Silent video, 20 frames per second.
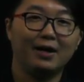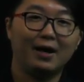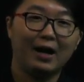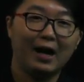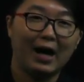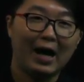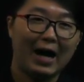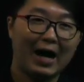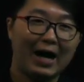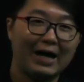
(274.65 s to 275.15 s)

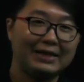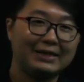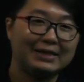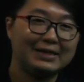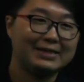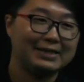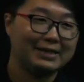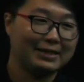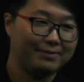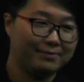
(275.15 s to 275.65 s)

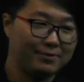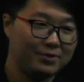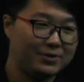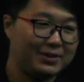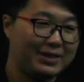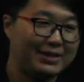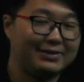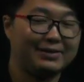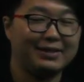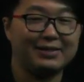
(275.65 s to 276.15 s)
highest
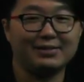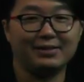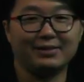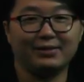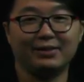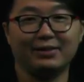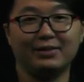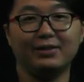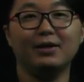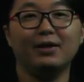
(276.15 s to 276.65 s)
emission
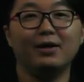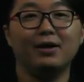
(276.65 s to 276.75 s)
intensity